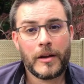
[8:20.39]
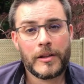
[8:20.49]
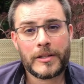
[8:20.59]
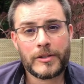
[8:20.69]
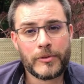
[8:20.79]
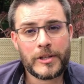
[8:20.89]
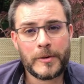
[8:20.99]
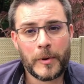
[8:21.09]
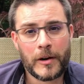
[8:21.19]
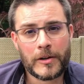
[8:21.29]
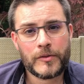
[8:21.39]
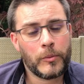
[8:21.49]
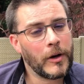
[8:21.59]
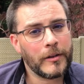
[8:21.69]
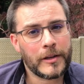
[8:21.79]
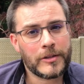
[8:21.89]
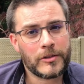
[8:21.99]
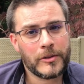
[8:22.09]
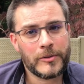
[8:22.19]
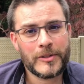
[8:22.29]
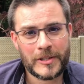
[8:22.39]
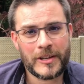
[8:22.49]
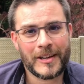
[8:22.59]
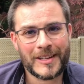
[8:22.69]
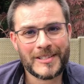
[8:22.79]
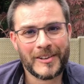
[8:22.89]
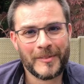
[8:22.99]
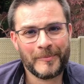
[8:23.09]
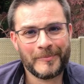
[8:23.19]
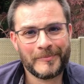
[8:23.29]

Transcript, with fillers: This is Richie Parkes for Wild Astro. See you next time.